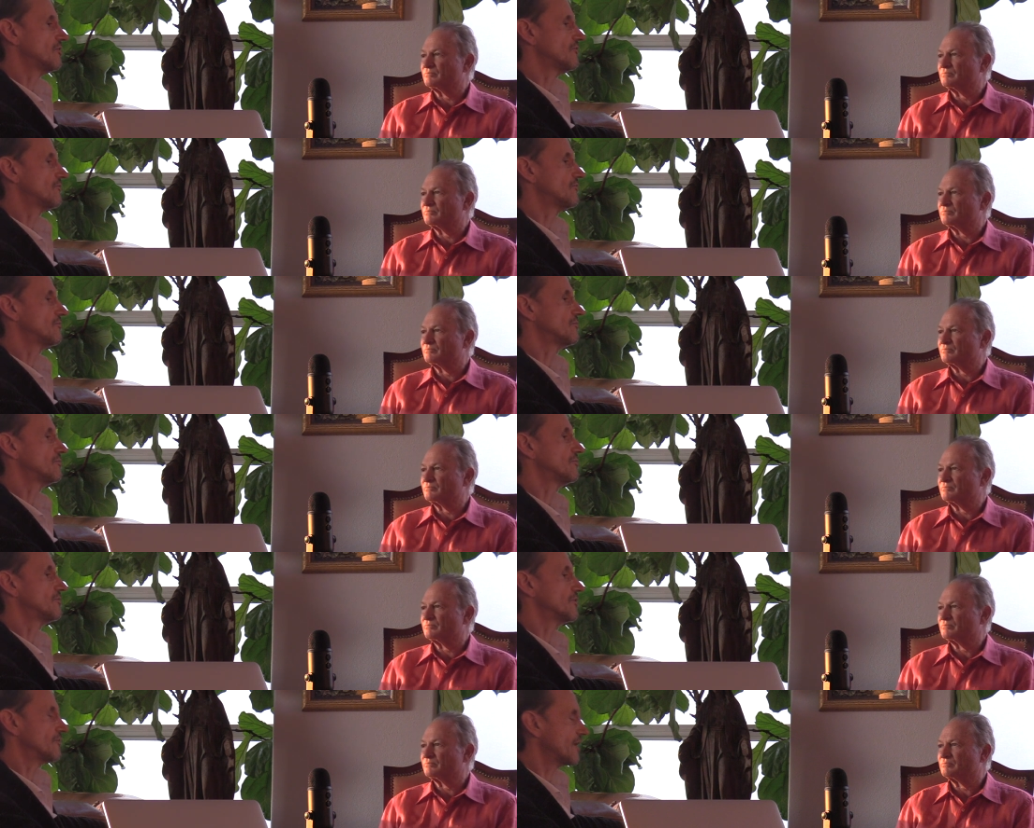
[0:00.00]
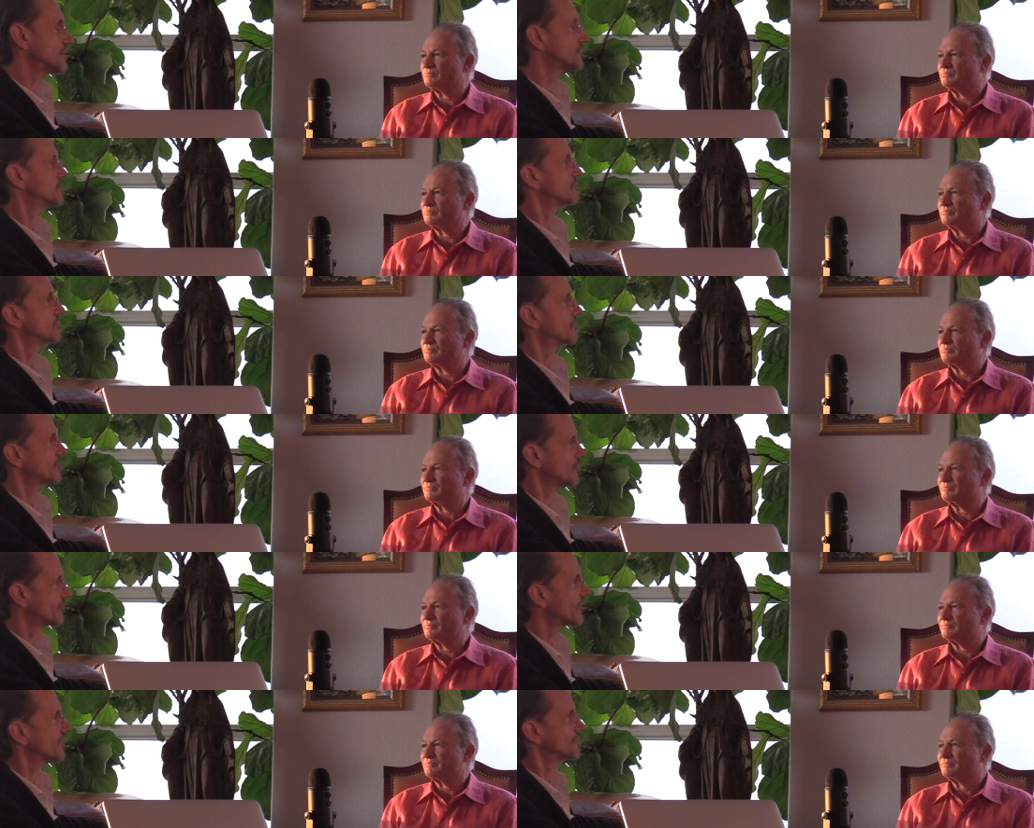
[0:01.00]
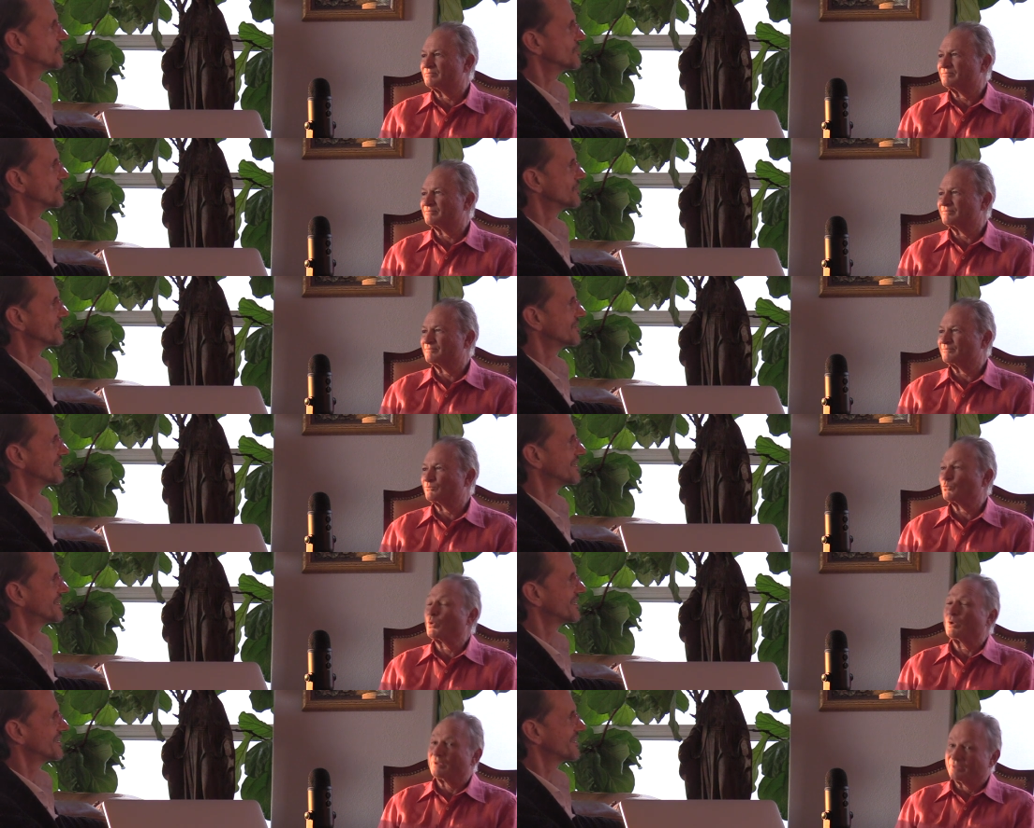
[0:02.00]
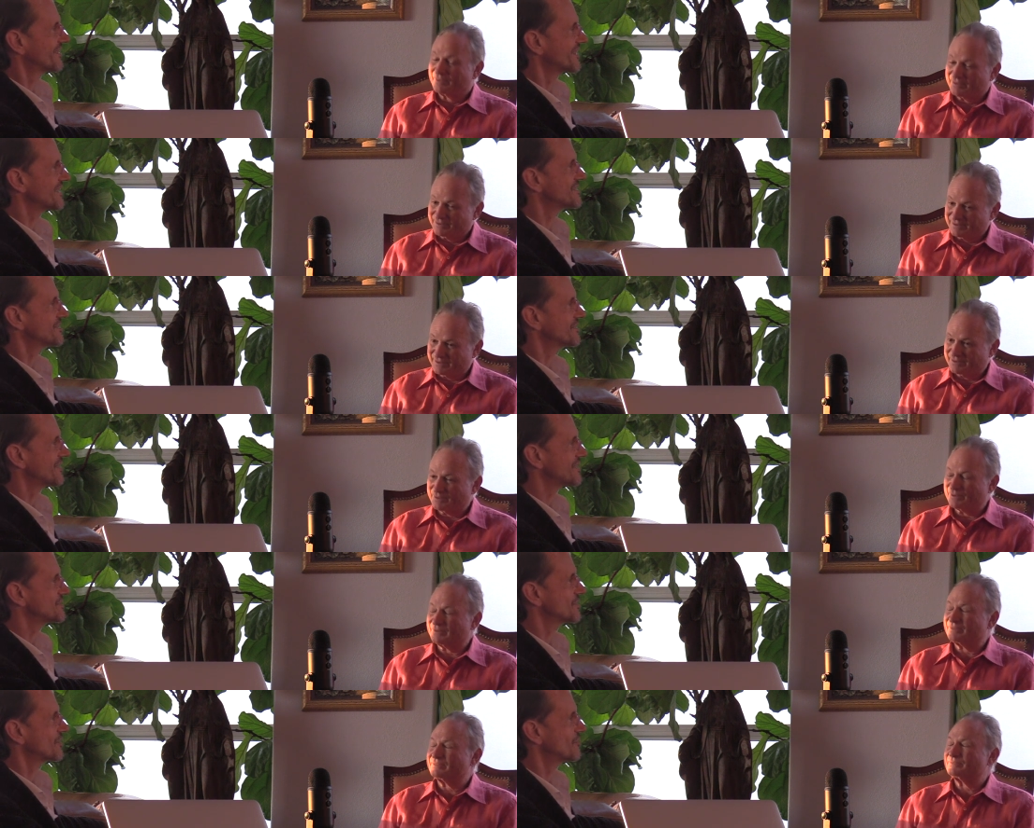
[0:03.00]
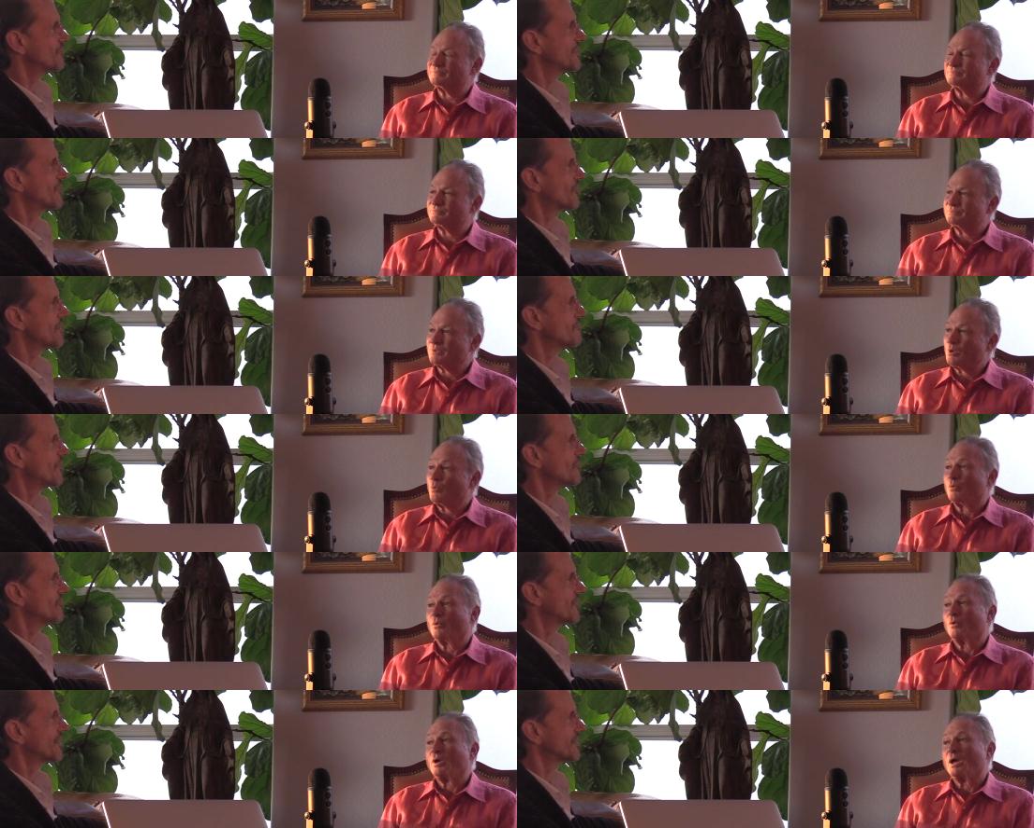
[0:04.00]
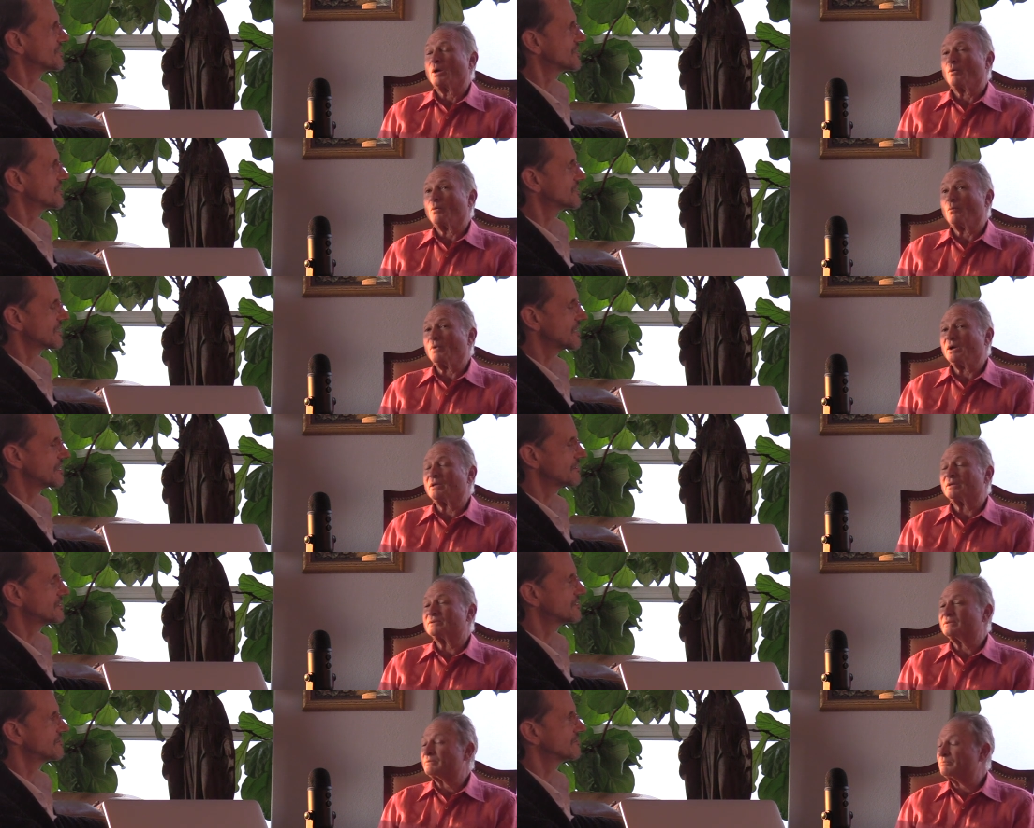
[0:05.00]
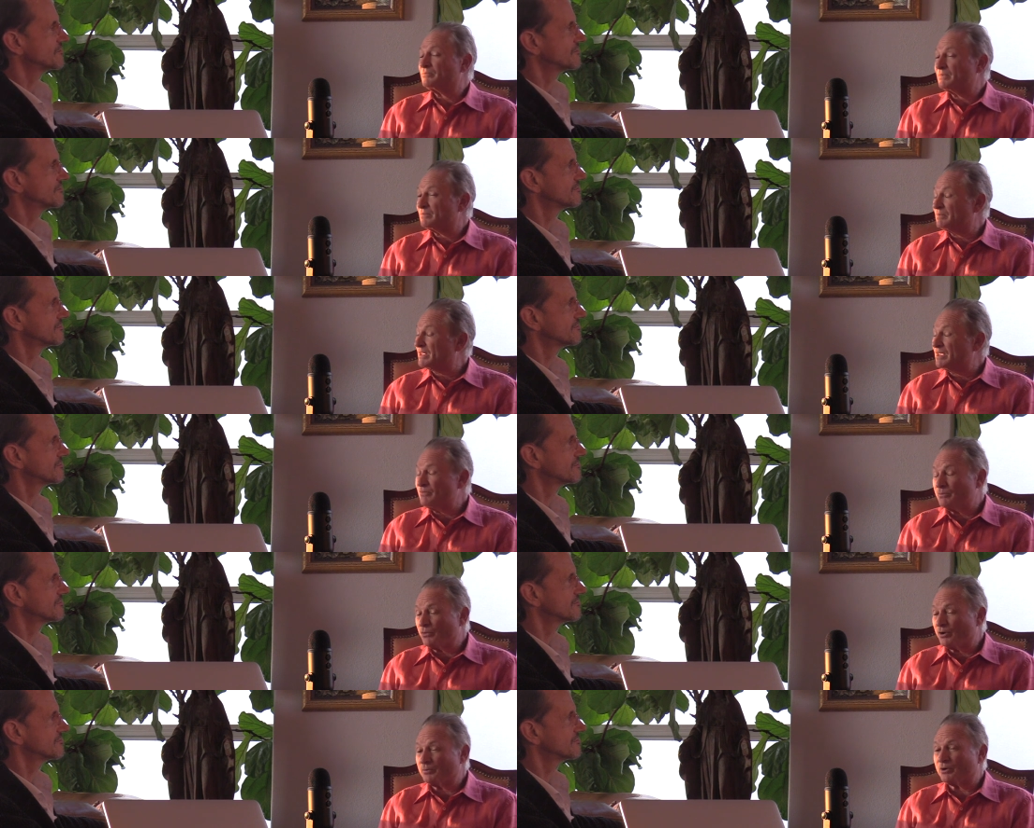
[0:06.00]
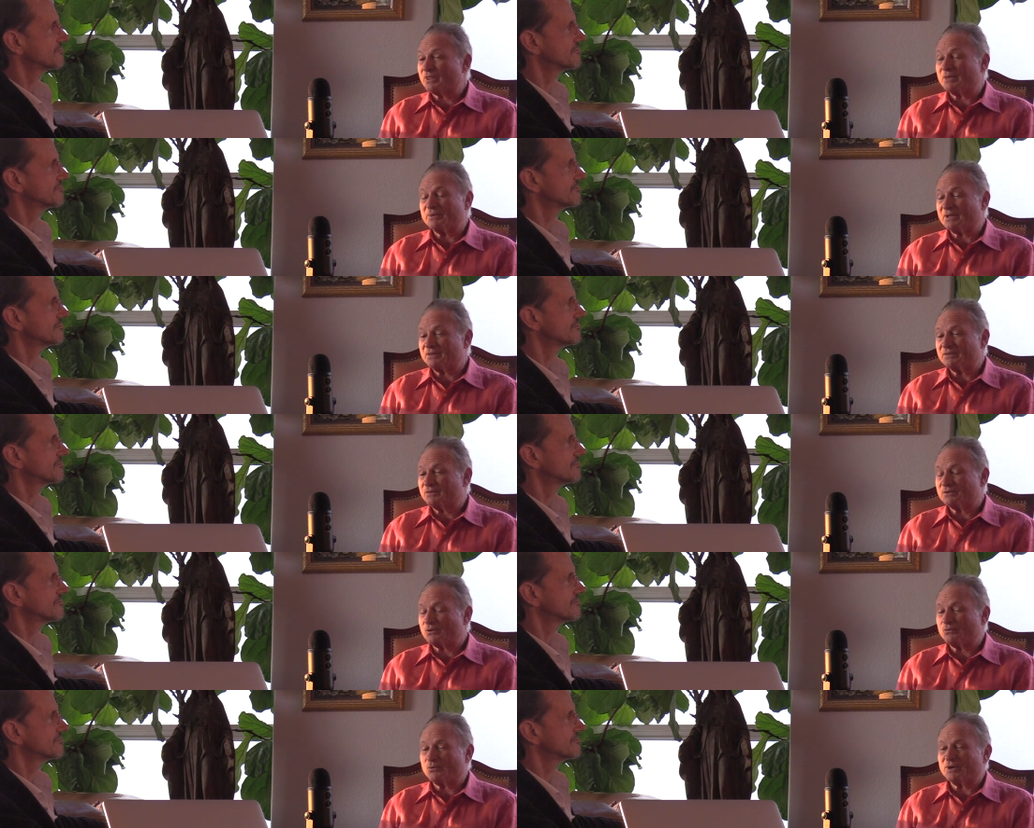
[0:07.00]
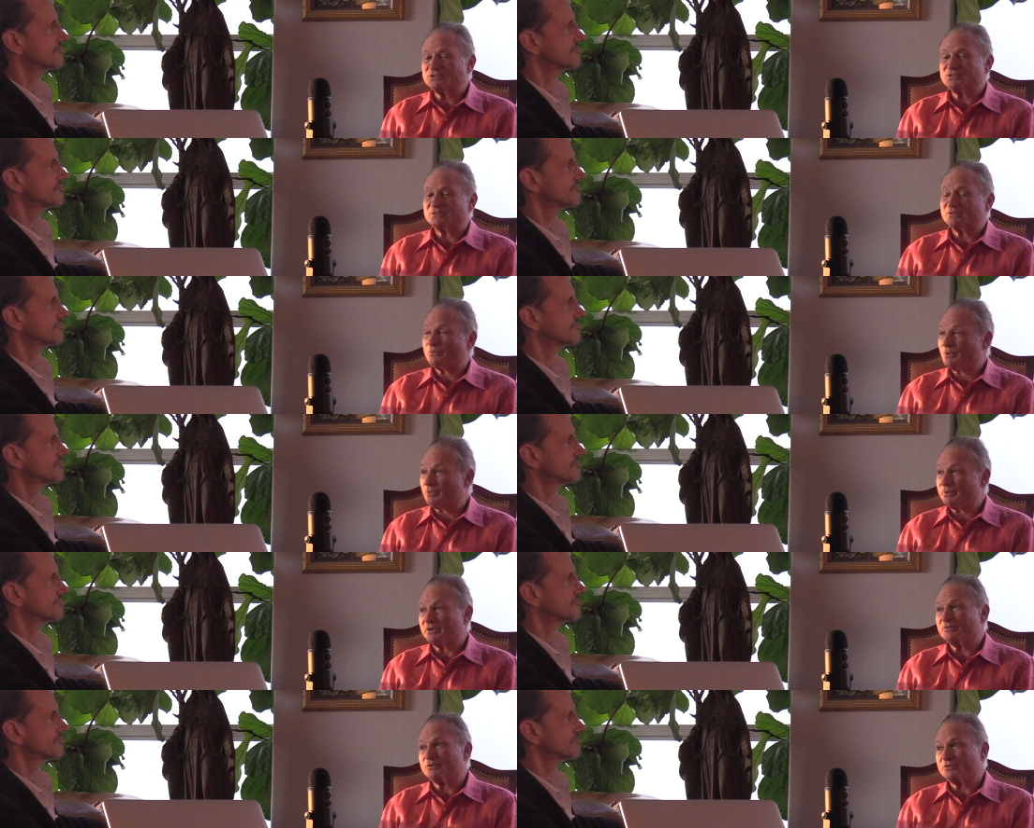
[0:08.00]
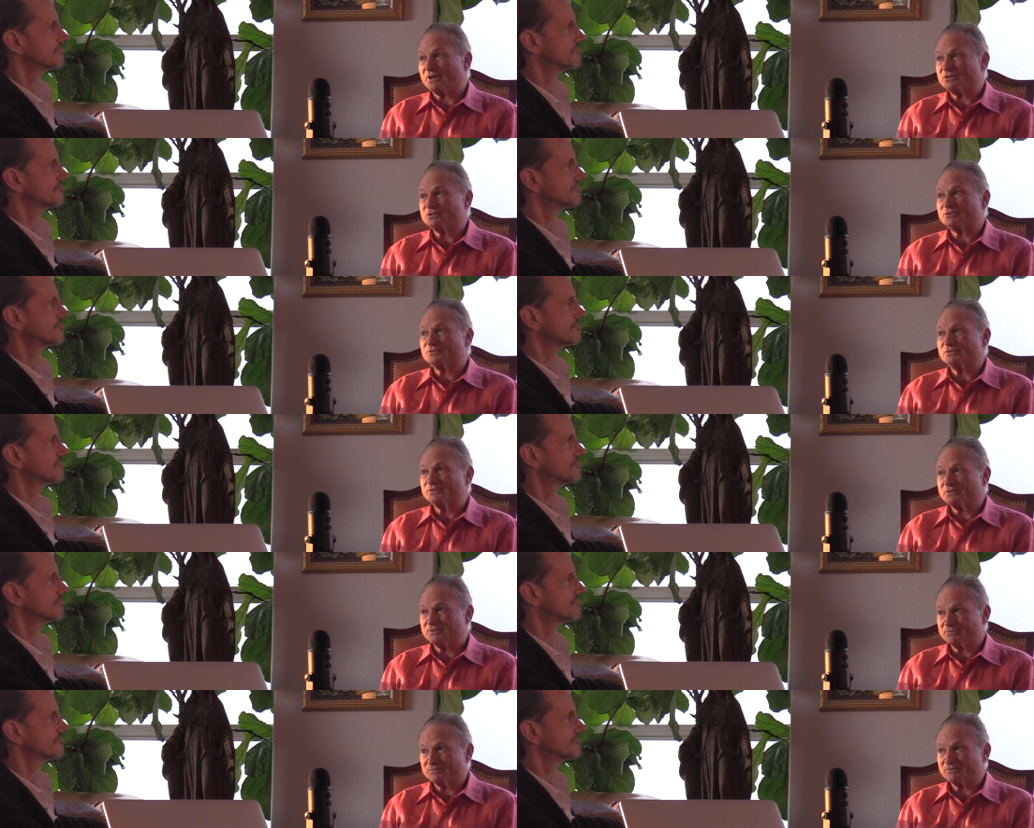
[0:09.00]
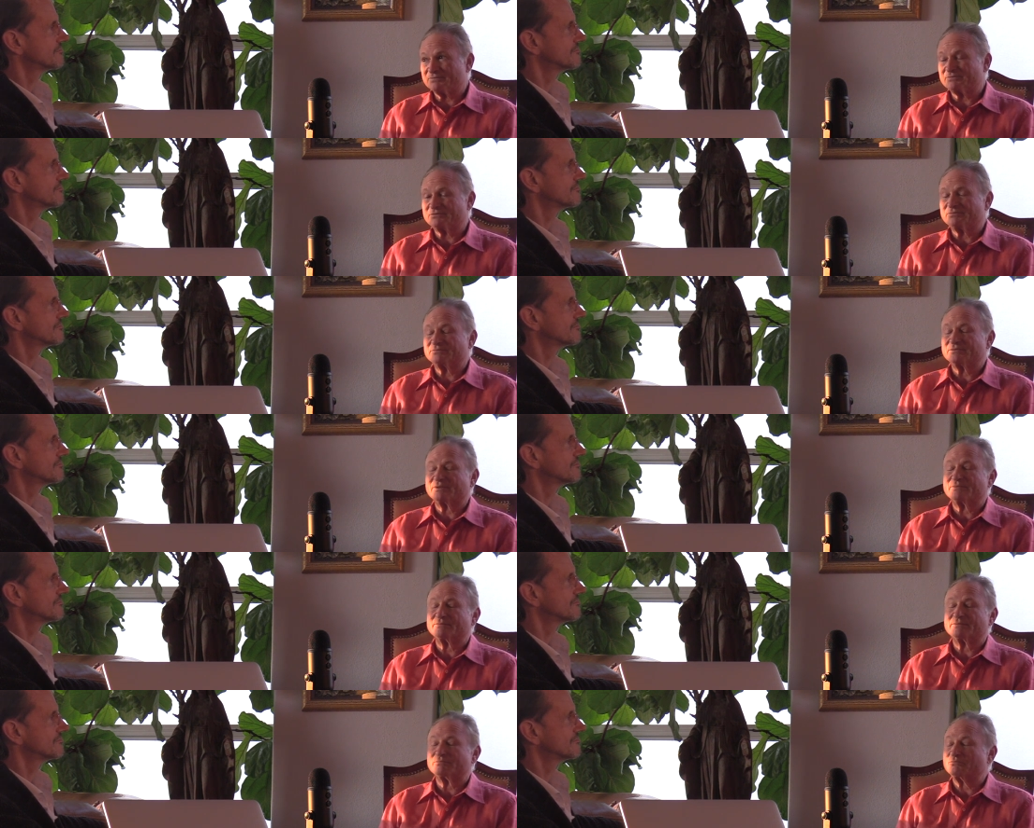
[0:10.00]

Speaker 1: of the grandchildren of your grandchildren. That's a that's a, a really great motivator. To, to
Speaker 2: well, even more importantly, I mean, no question, the well-being of your grandchildren, and you know,